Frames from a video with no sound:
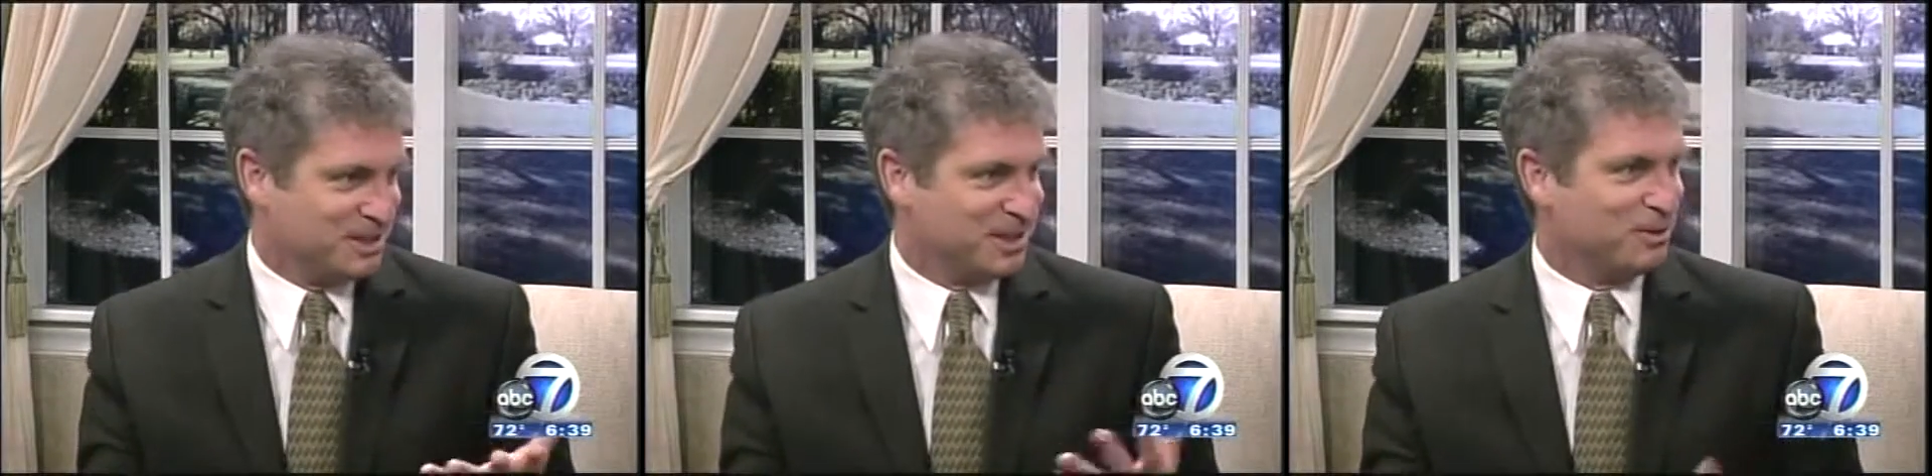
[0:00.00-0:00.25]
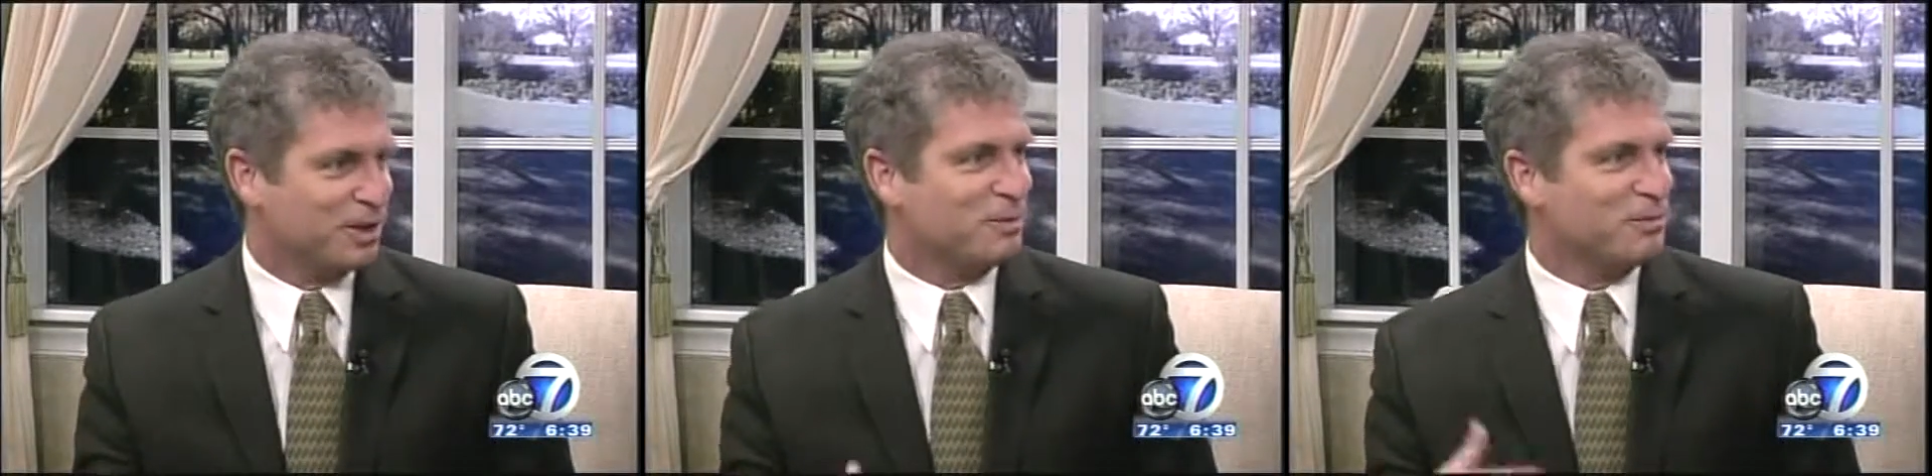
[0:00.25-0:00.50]

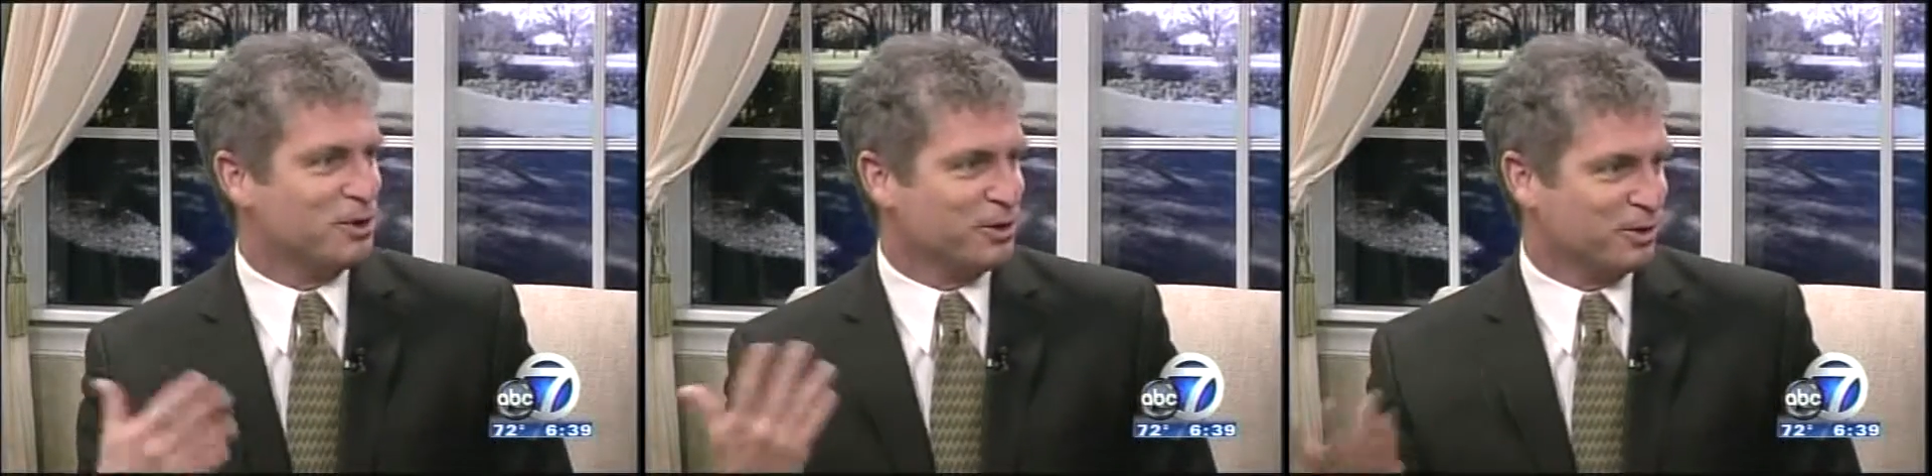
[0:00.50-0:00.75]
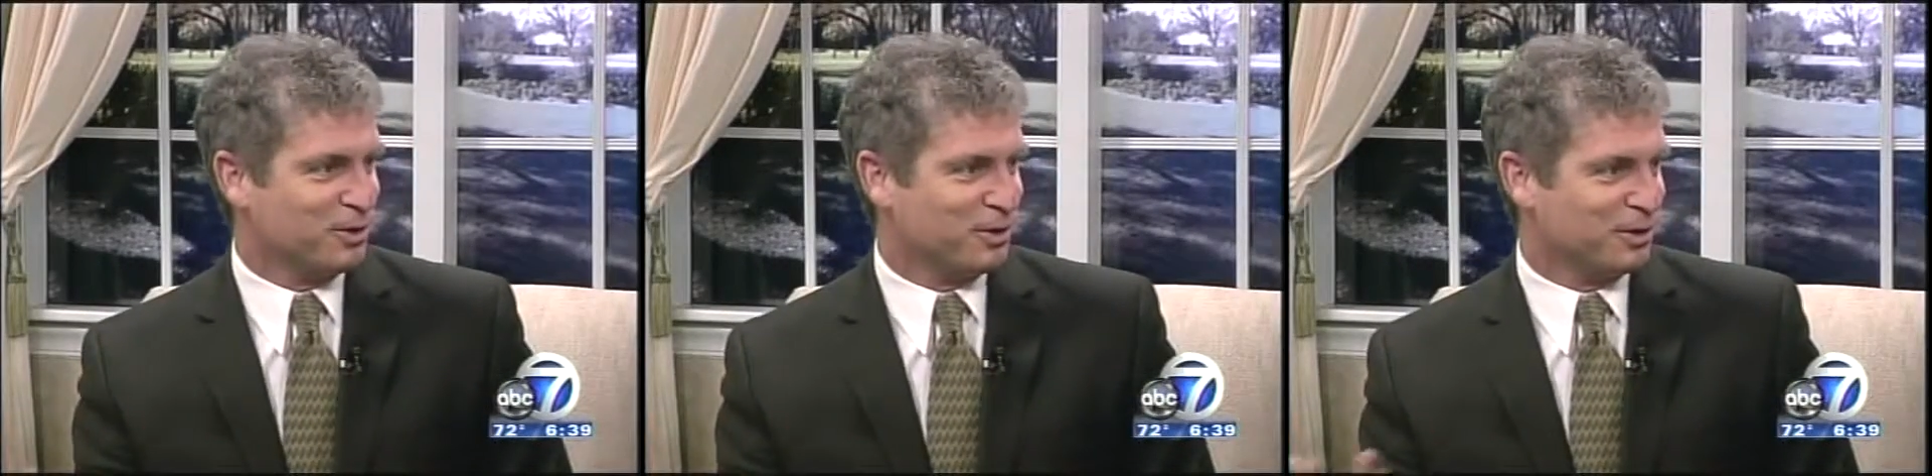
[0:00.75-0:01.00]
a
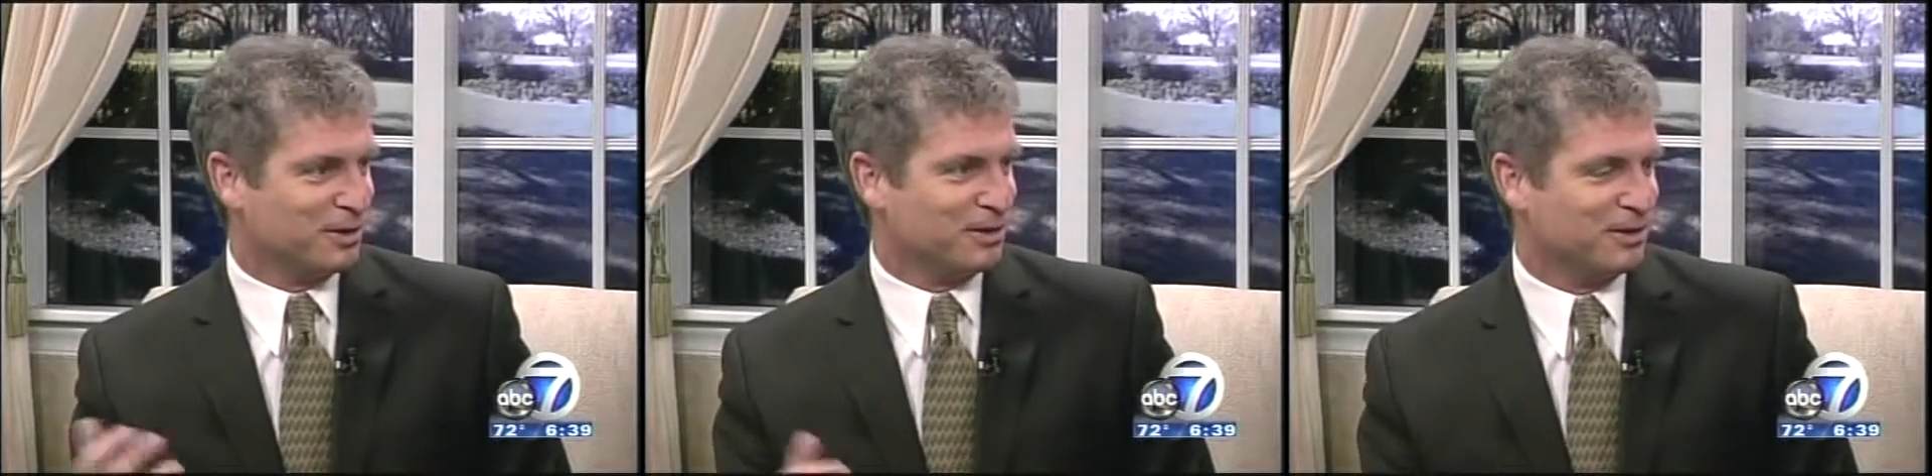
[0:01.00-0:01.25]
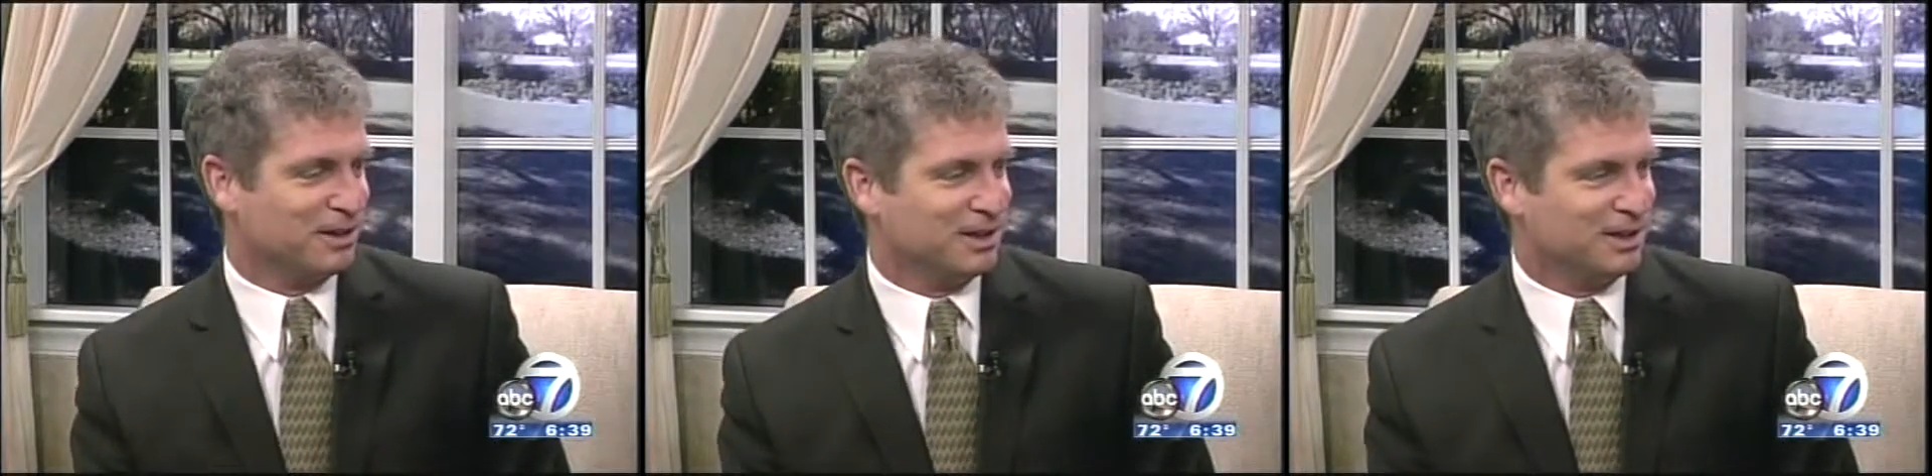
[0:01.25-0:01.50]
computer,
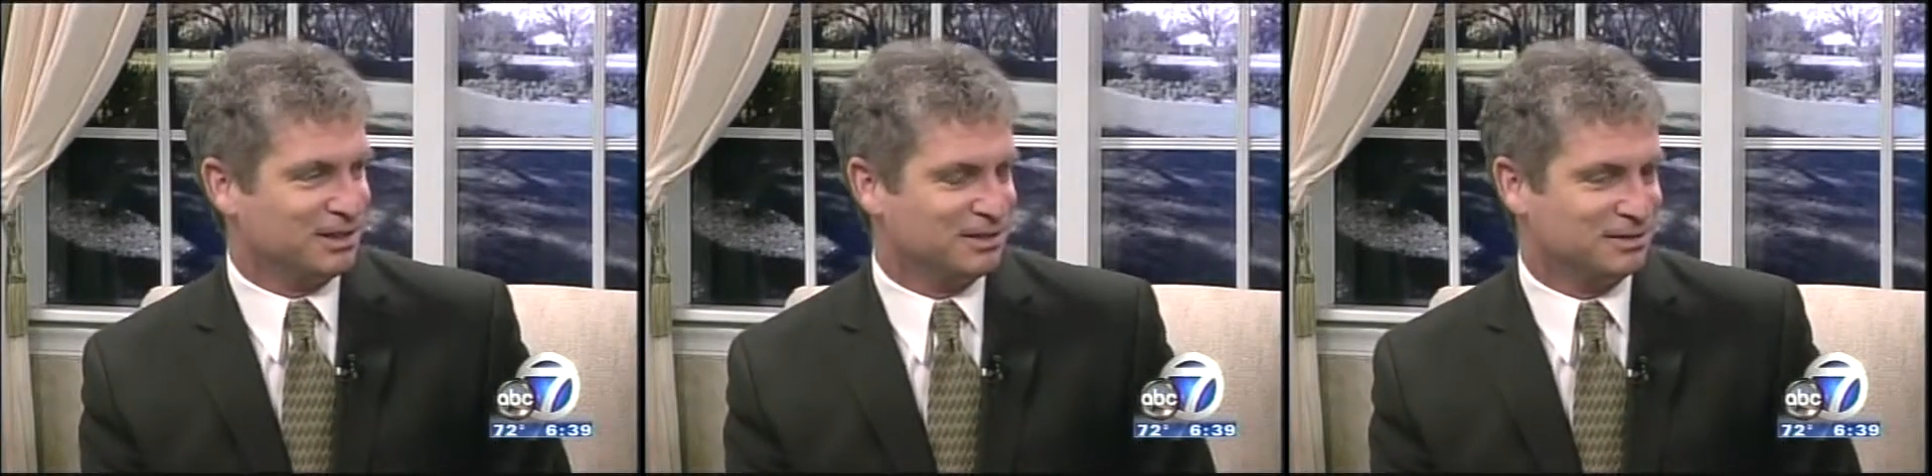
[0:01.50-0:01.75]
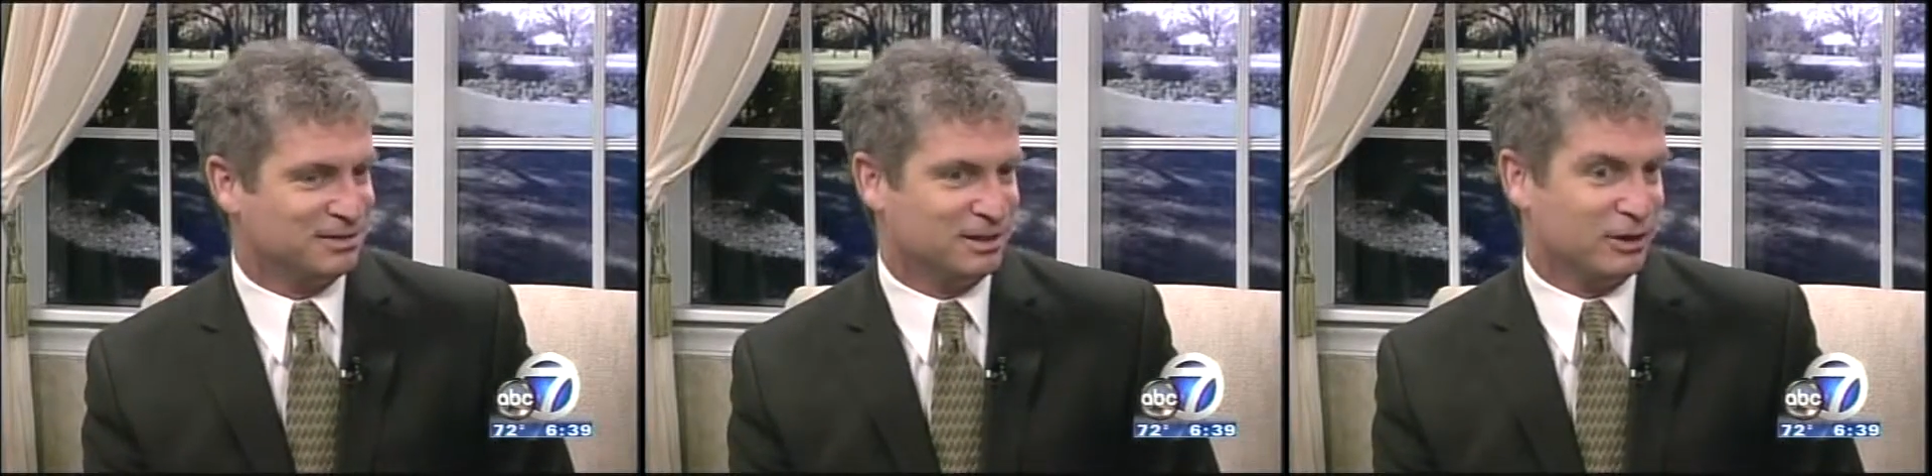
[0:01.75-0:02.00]
or